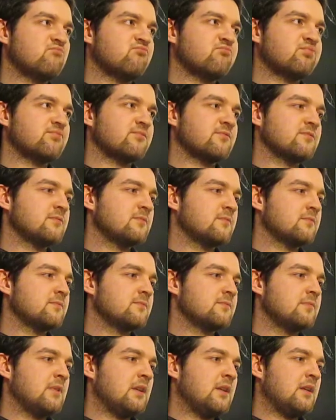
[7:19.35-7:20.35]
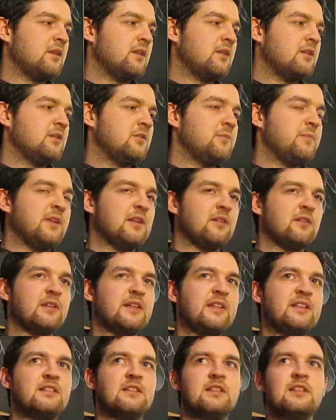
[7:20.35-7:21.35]
it's a bit like
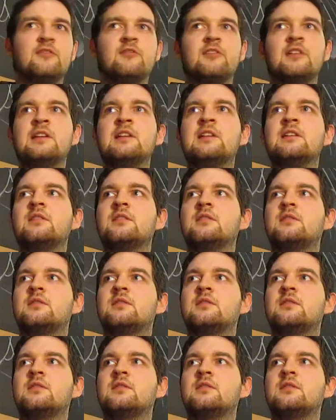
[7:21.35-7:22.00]
Italy really.